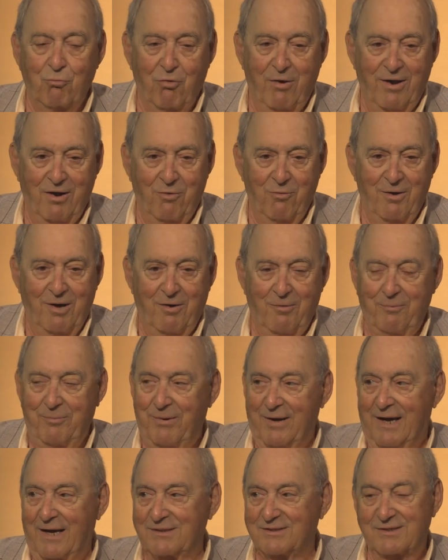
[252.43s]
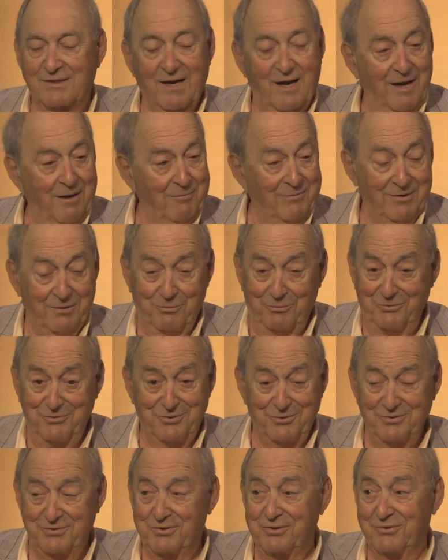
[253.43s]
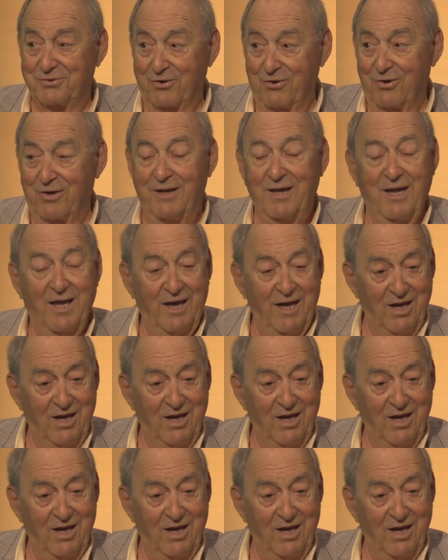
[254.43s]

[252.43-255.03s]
right around Bach's time that were just as good.